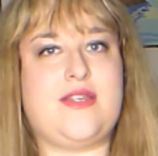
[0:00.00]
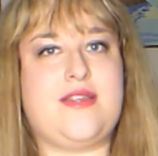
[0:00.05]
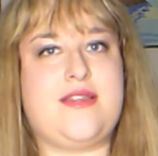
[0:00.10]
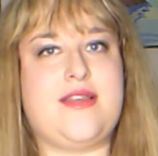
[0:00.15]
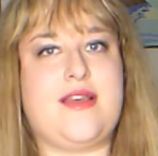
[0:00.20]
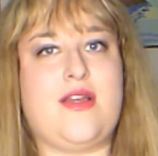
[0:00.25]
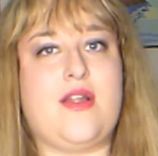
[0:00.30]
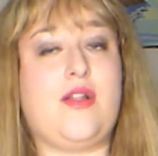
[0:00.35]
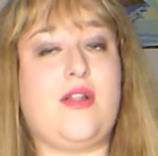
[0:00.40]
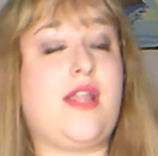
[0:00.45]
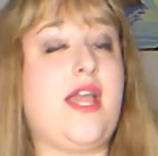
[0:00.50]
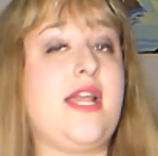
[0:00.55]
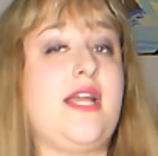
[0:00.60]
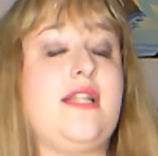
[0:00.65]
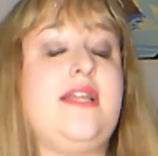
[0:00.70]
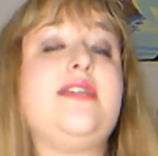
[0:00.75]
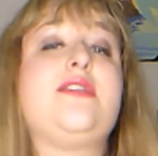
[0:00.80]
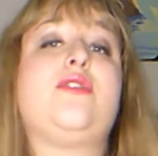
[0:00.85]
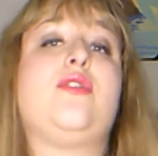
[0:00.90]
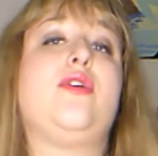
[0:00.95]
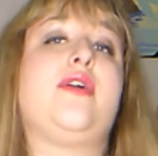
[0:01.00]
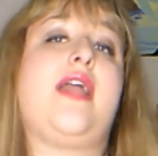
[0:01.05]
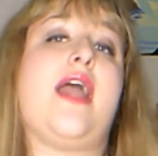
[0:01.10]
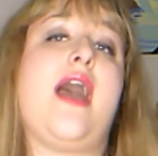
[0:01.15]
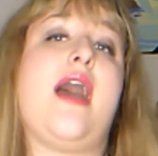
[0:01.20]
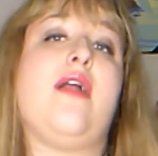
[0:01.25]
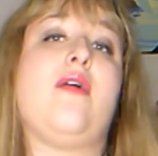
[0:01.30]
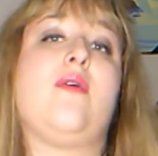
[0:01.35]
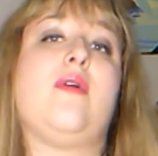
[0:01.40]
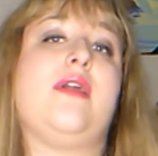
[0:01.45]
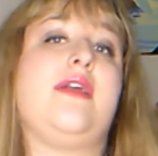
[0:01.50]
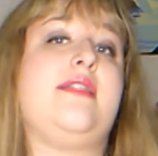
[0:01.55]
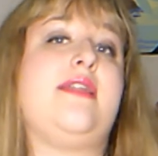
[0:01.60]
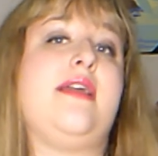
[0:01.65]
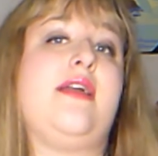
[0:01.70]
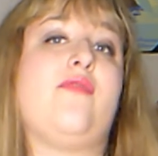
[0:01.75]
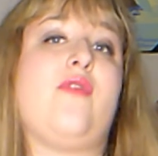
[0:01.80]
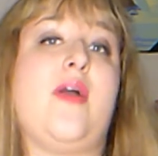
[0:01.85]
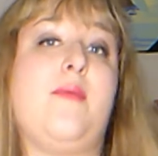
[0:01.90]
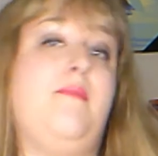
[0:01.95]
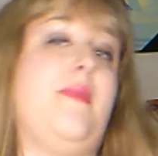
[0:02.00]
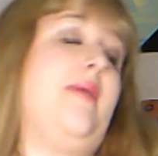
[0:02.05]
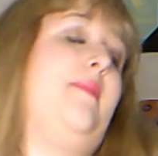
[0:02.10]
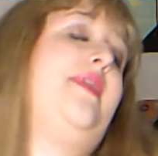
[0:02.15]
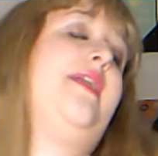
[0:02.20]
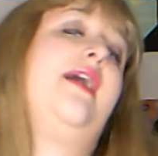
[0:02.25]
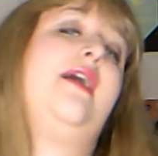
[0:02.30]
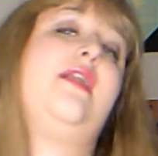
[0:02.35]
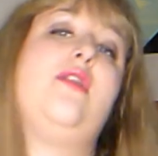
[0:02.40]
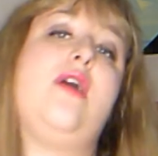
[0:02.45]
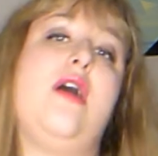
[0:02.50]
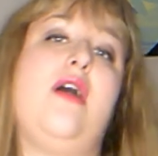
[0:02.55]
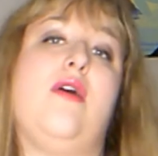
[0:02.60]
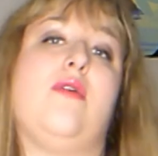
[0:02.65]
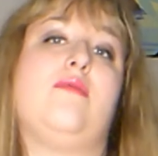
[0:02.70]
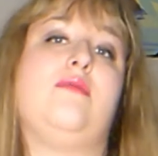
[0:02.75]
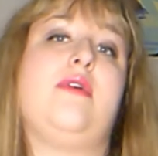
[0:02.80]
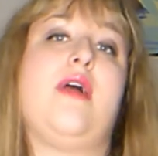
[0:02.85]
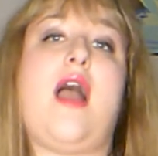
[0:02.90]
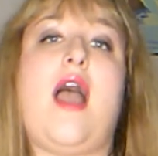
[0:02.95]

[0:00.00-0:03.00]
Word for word: to, like least look at or anything, if I maybe not know,